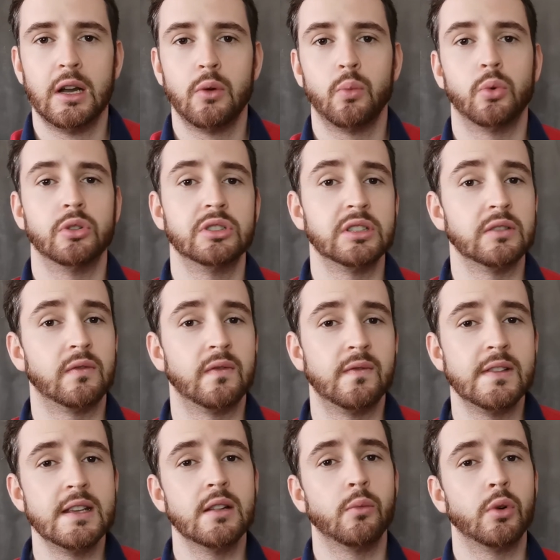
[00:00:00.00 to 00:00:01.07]
What does it
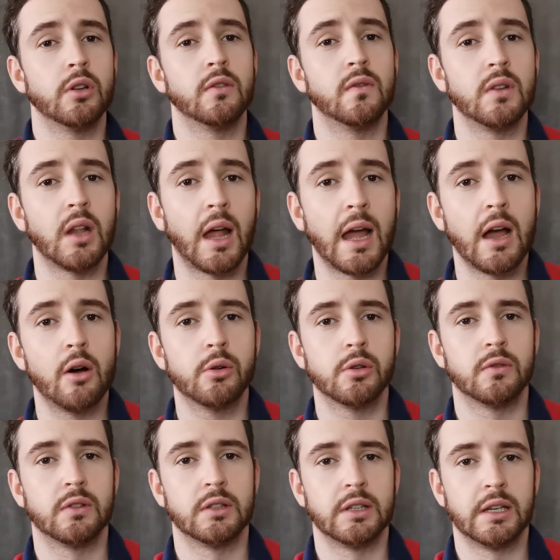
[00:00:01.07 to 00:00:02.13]
feel when you feel out
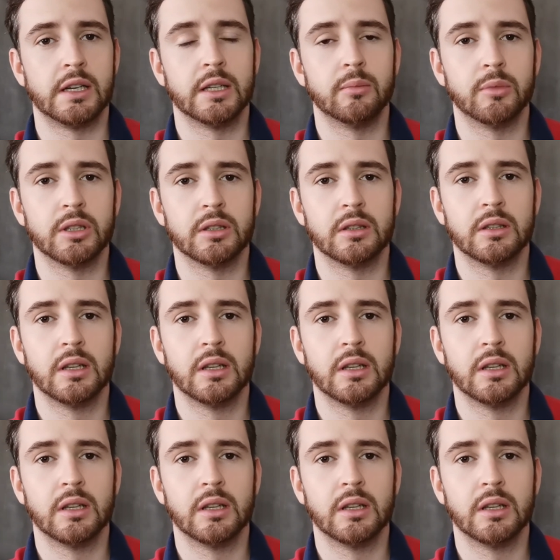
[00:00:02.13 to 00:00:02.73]
of alignment?